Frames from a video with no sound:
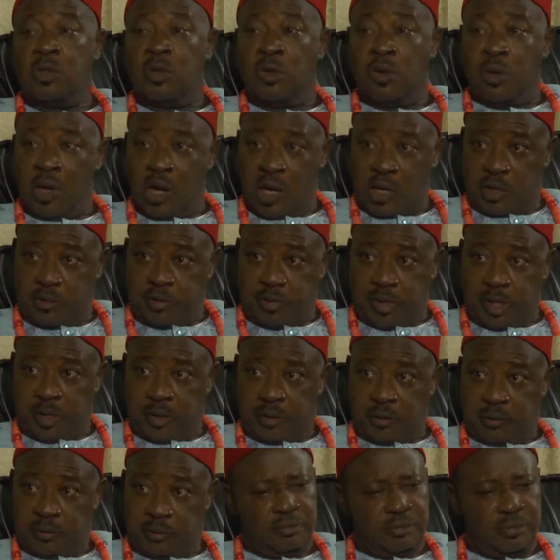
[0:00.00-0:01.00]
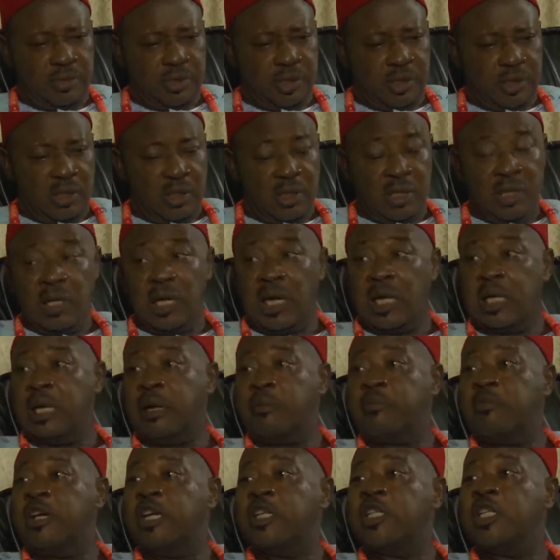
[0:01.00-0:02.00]
You heard me. I
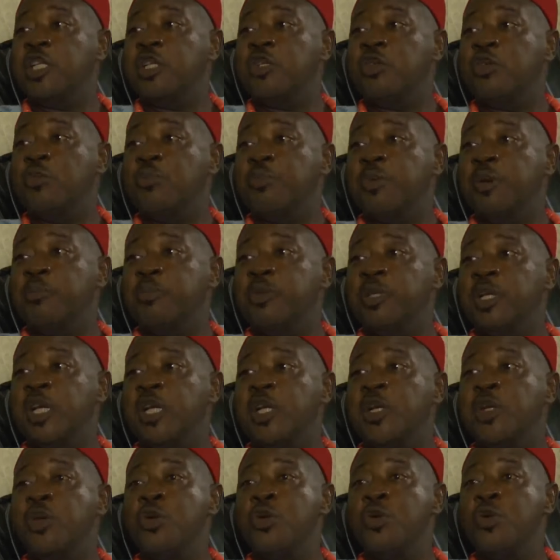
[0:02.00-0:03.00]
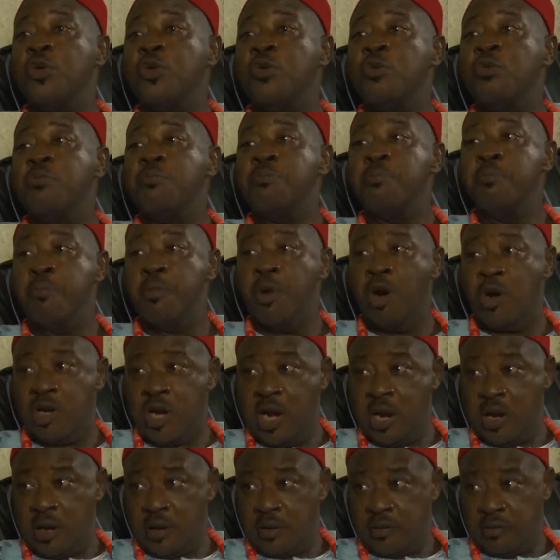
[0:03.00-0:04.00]
am getting you people a new
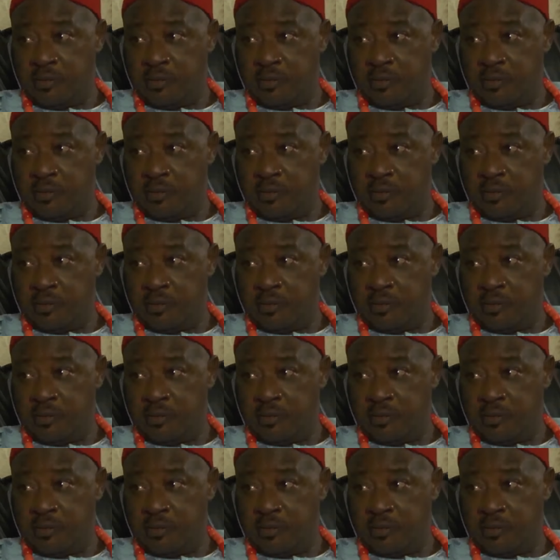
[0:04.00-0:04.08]
mother.